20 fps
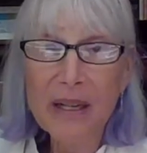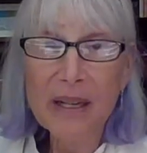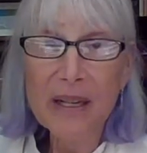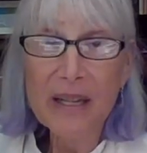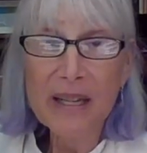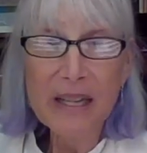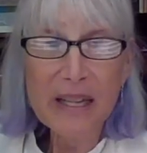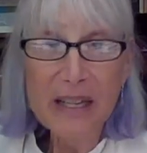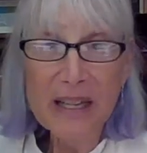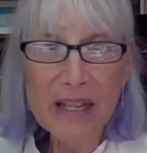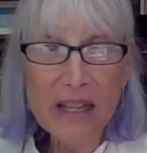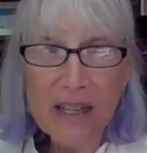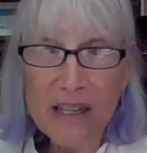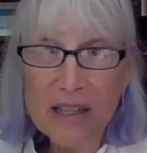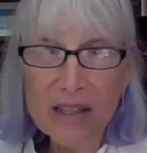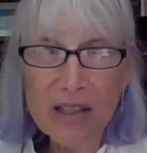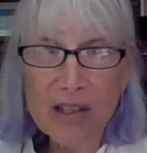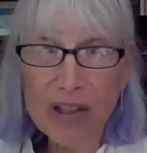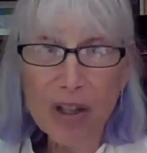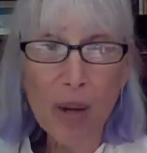
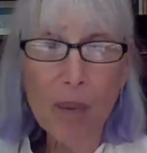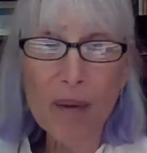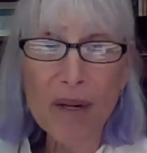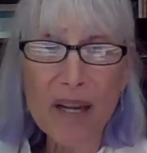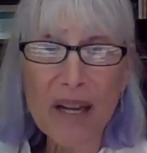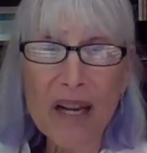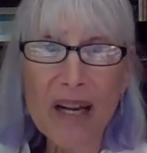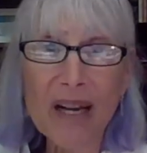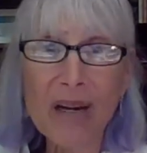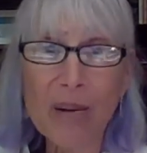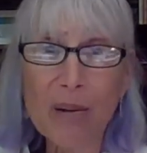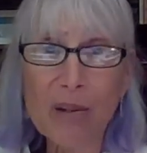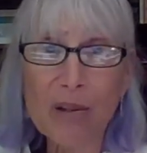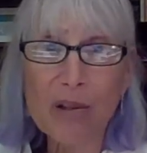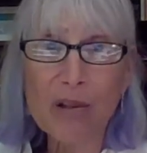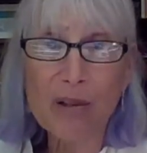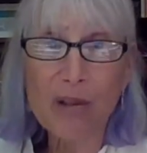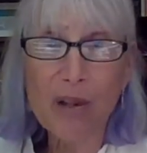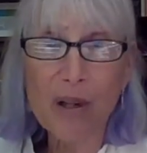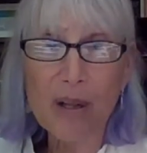Eating so many hours
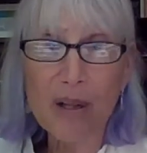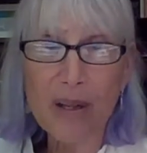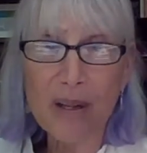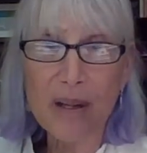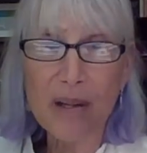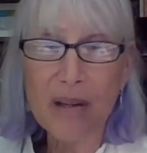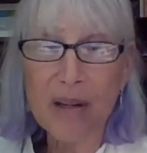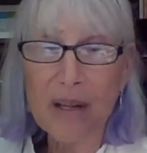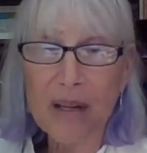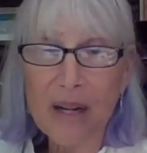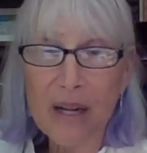earlier,